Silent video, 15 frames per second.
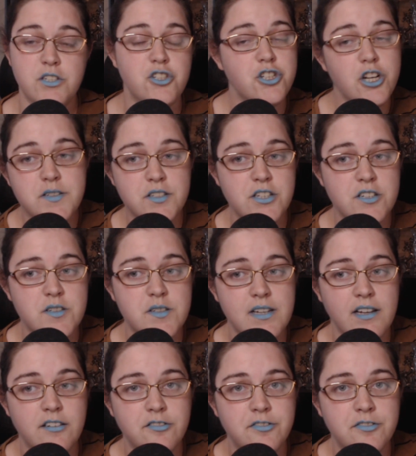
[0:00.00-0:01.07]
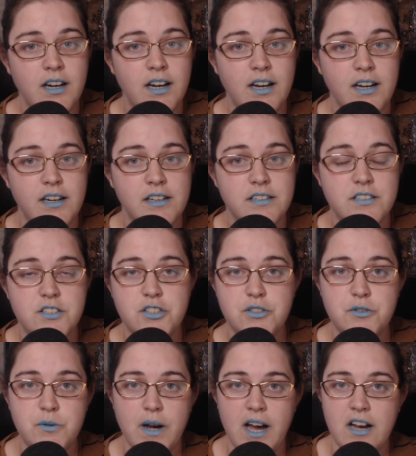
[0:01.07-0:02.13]
just yourself
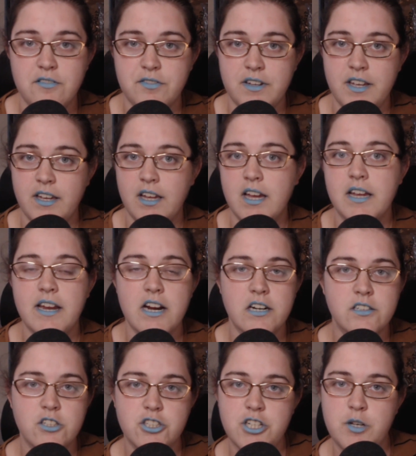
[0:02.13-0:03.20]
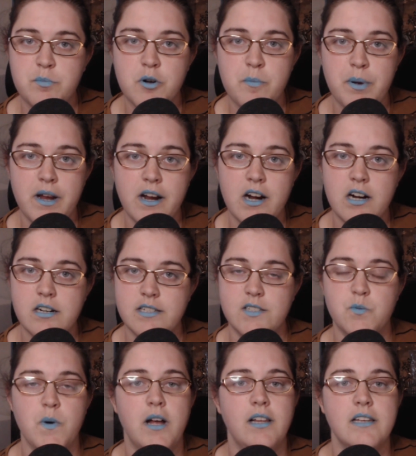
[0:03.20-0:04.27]
to having a character sheet prepared,
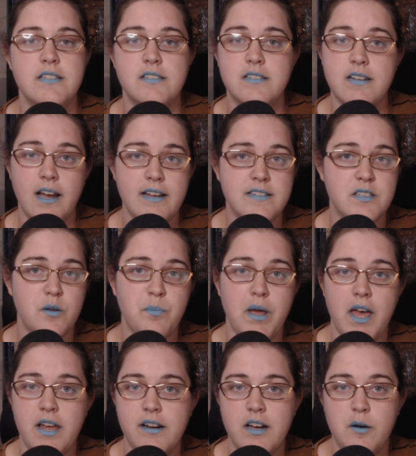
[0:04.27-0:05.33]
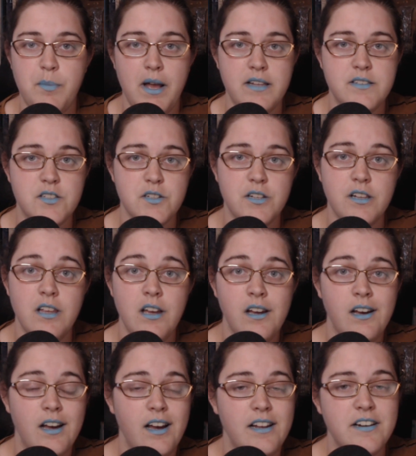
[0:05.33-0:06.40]
as well as dice, a pen, a pencil,
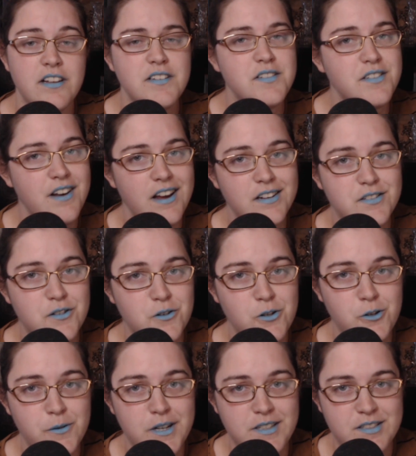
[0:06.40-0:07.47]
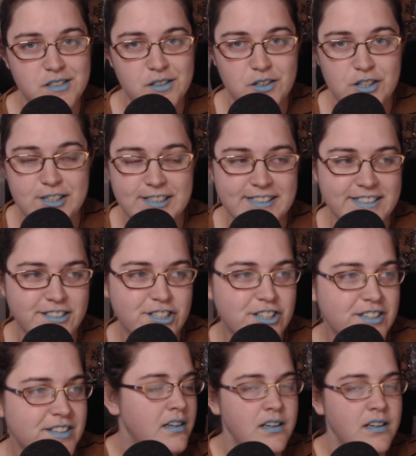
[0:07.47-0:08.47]
and snacks are always encouraged.